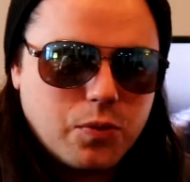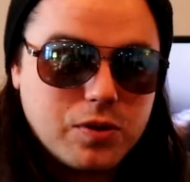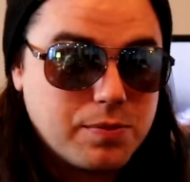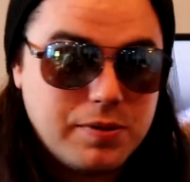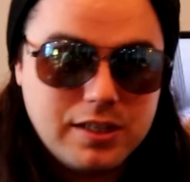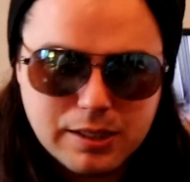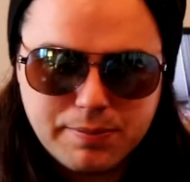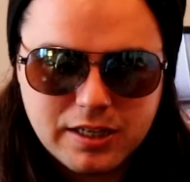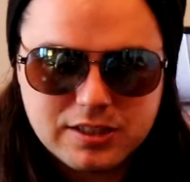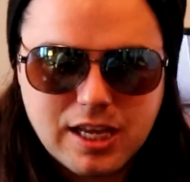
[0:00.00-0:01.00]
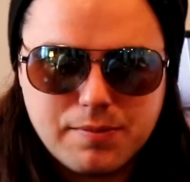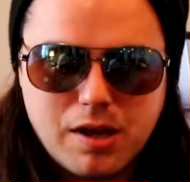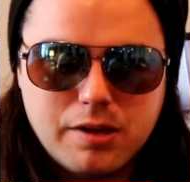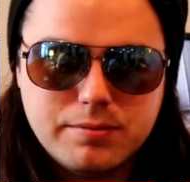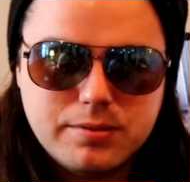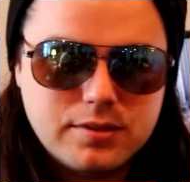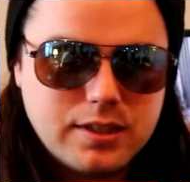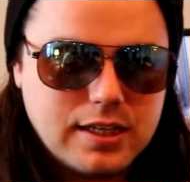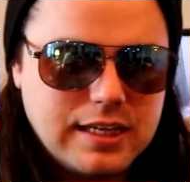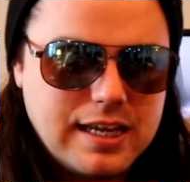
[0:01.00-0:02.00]
a Wikipedia page came up.
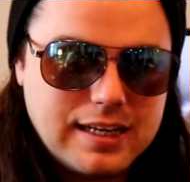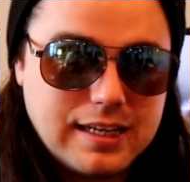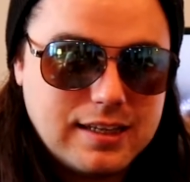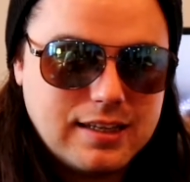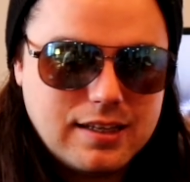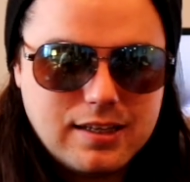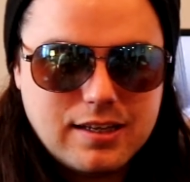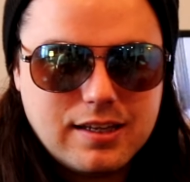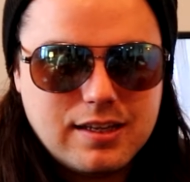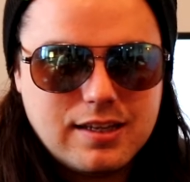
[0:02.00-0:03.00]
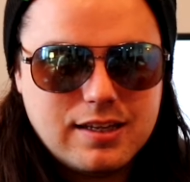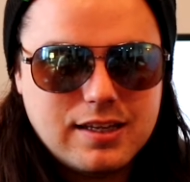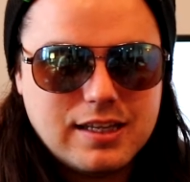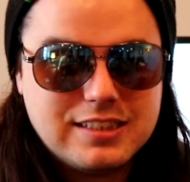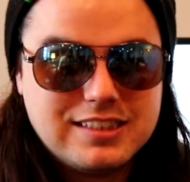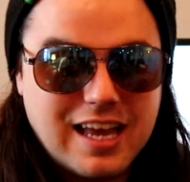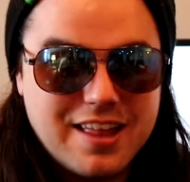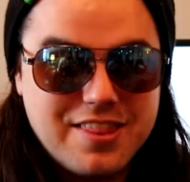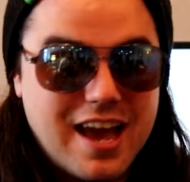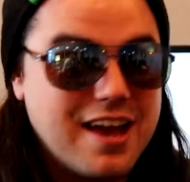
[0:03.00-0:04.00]
And in it, it
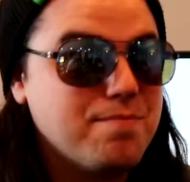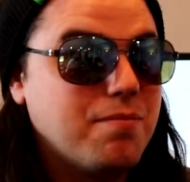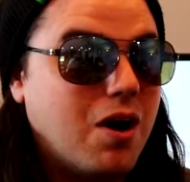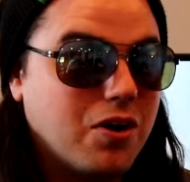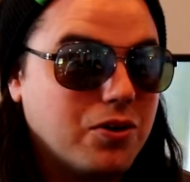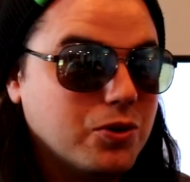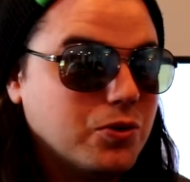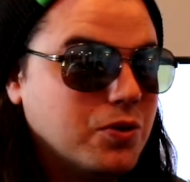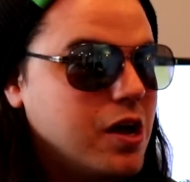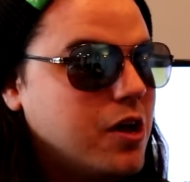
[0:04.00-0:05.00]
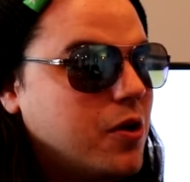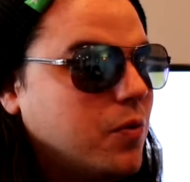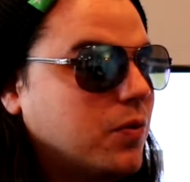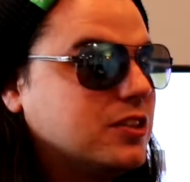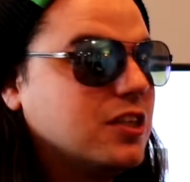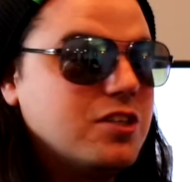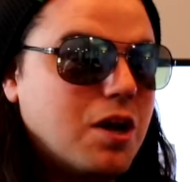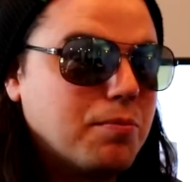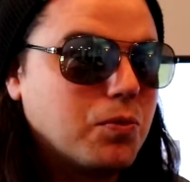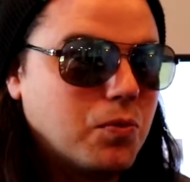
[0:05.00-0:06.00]
said that Maru was the
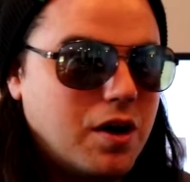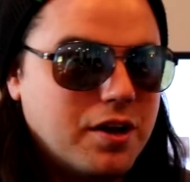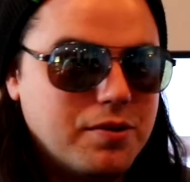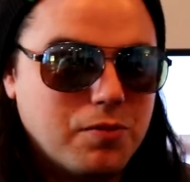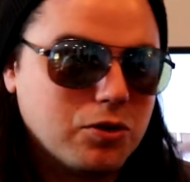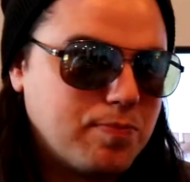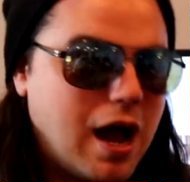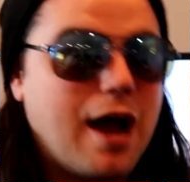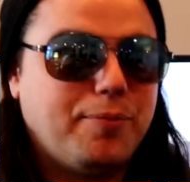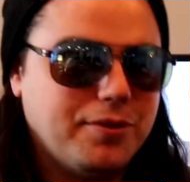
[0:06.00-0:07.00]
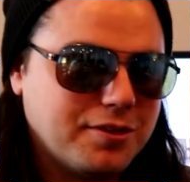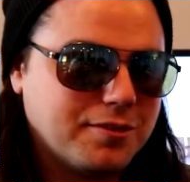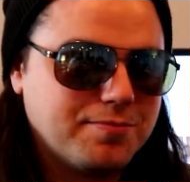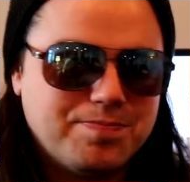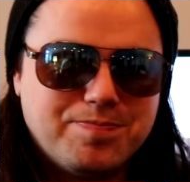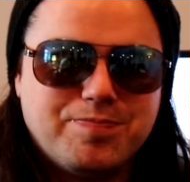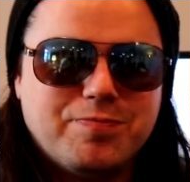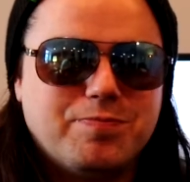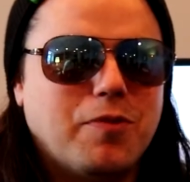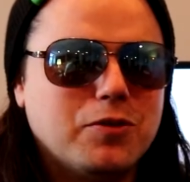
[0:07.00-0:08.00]
#1 most popular,
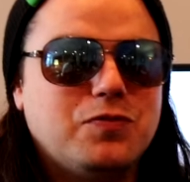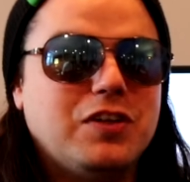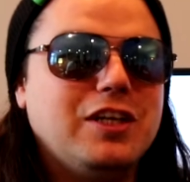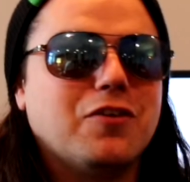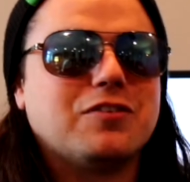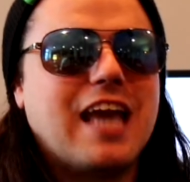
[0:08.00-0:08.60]
most videoed